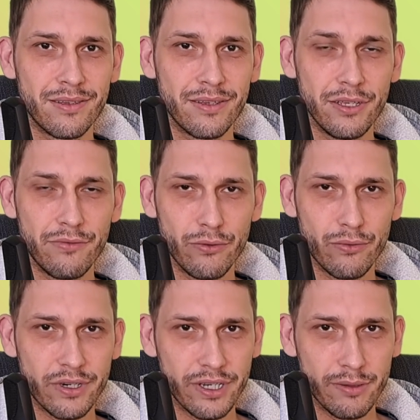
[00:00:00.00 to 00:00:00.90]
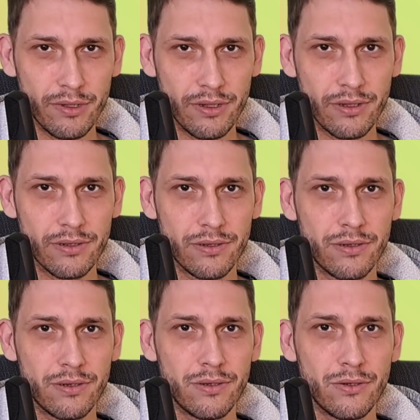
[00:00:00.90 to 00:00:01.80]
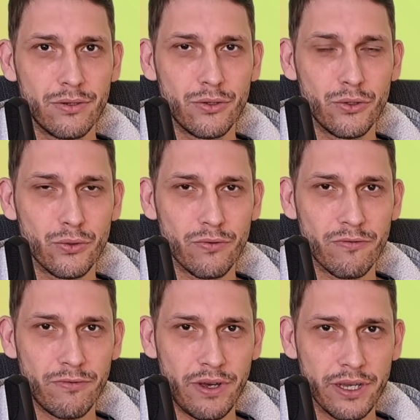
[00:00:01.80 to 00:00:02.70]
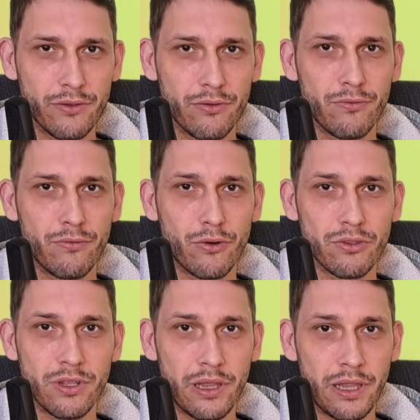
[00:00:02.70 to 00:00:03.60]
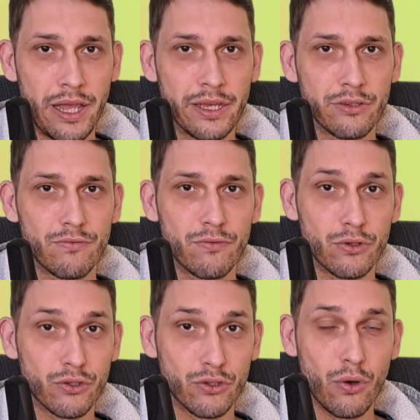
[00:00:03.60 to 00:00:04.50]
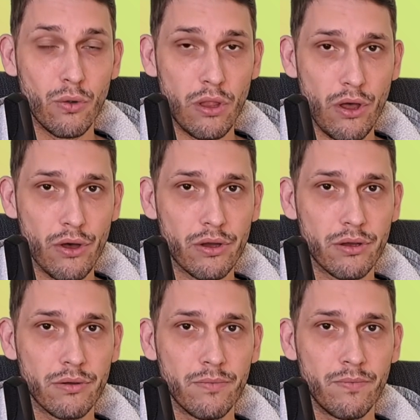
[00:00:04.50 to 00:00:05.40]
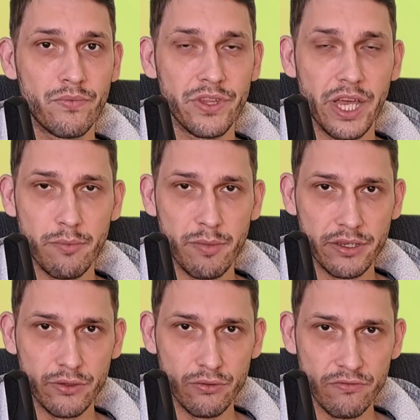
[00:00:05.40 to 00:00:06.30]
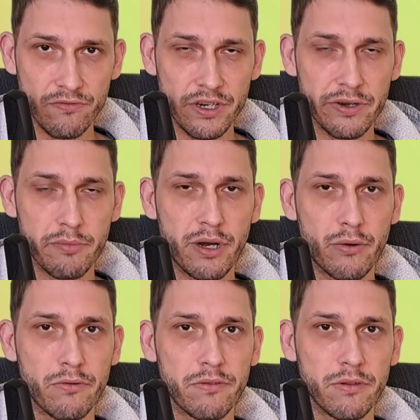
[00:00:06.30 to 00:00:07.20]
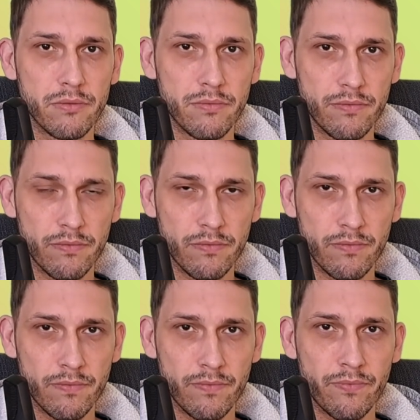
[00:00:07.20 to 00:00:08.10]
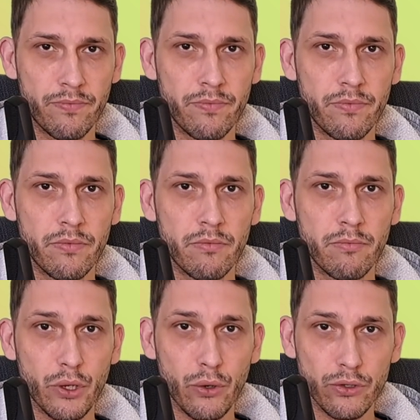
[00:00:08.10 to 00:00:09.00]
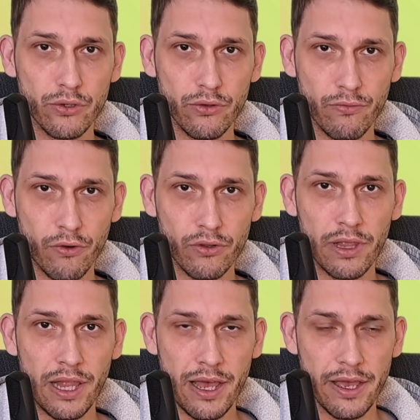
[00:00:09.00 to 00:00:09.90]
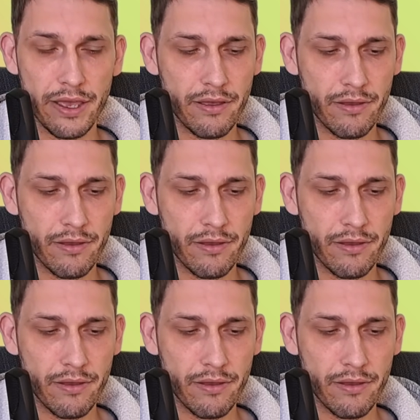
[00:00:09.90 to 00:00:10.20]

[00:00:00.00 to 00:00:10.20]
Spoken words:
if you were able to fight for the lies for so long, that makes you very powerful. Because for the lie,